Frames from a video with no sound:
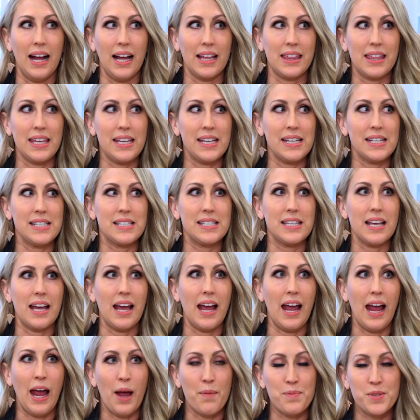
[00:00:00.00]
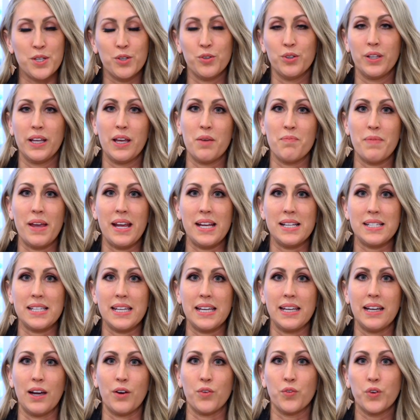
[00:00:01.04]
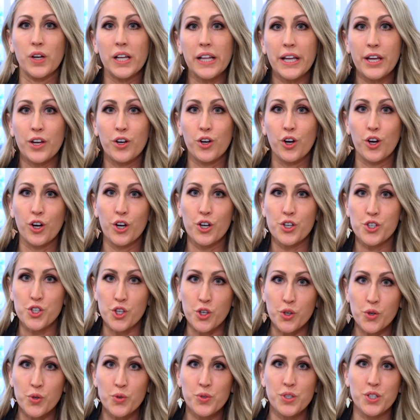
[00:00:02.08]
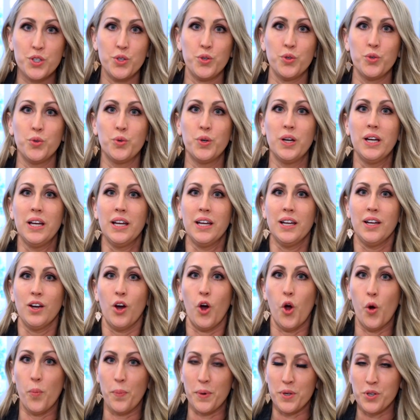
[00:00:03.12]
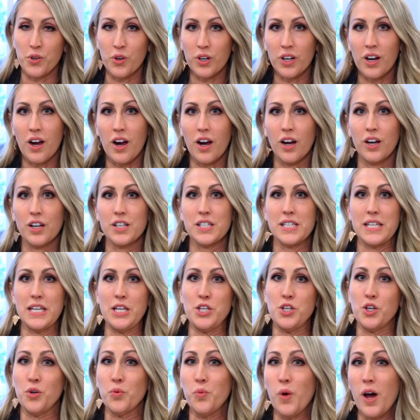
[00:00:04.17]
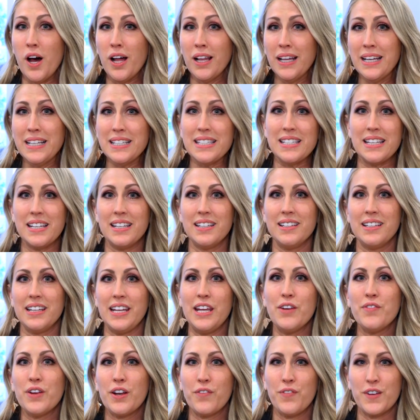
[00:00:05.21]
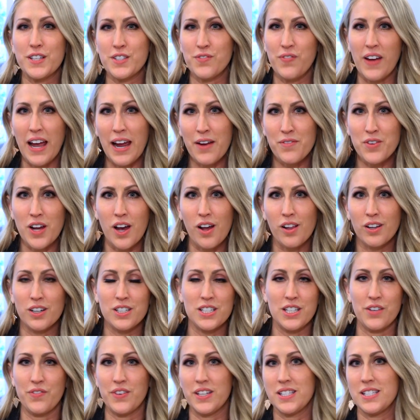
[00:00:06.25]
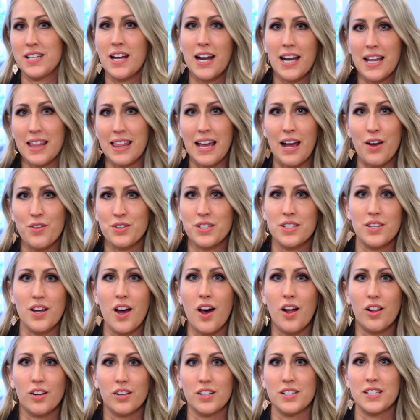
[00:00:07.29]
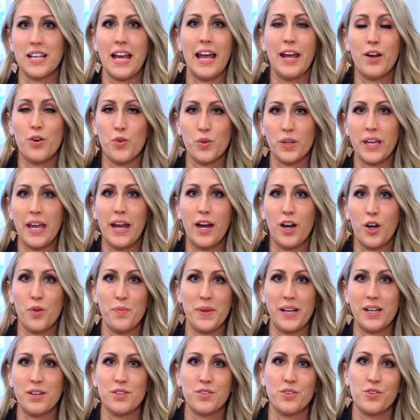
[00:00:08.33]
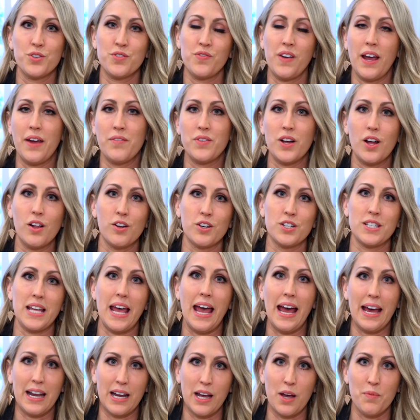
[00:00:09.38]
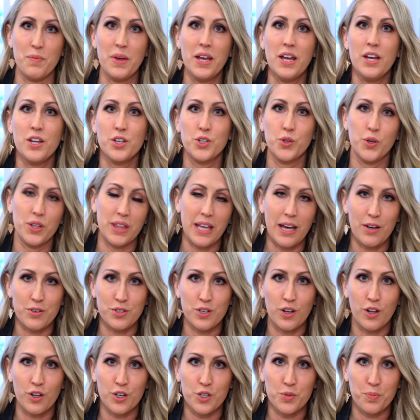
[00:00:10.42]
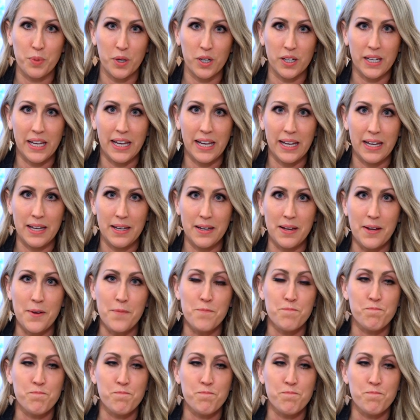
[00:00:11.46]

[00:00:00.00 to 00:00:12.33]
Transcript: I think is absolutely amazing. I really encourage you to open your hearts and your wallets and even if it's $5, if it's not $1,000, I don't care because those $5 add up to $1,000 per kid.